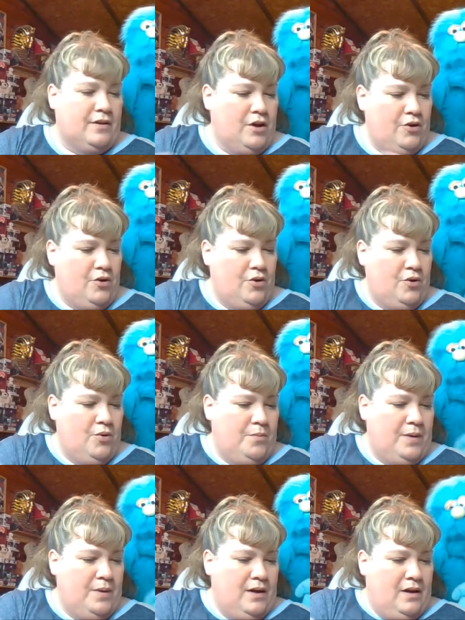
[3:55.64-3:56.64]

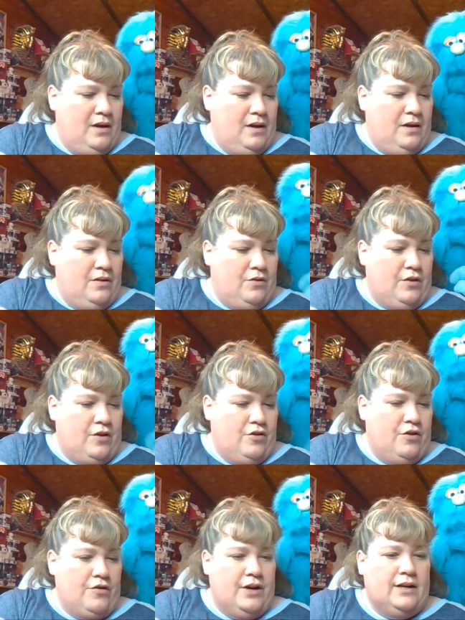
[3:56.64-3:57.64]
Looks like
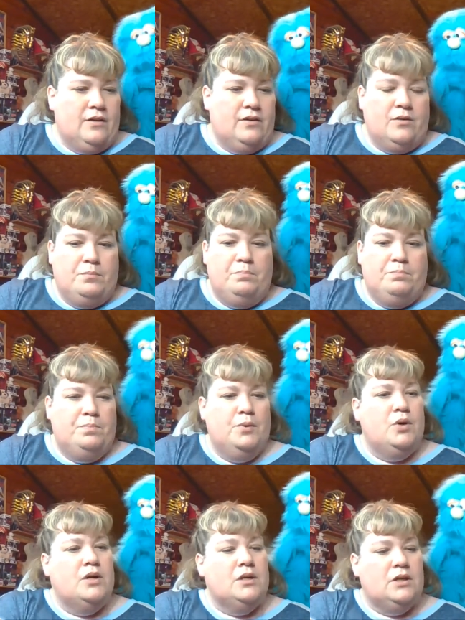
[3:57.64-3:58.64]
she's got a little
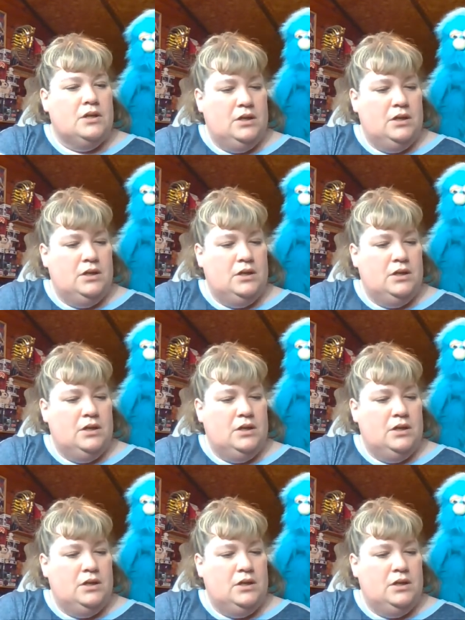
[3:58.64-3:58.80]
book.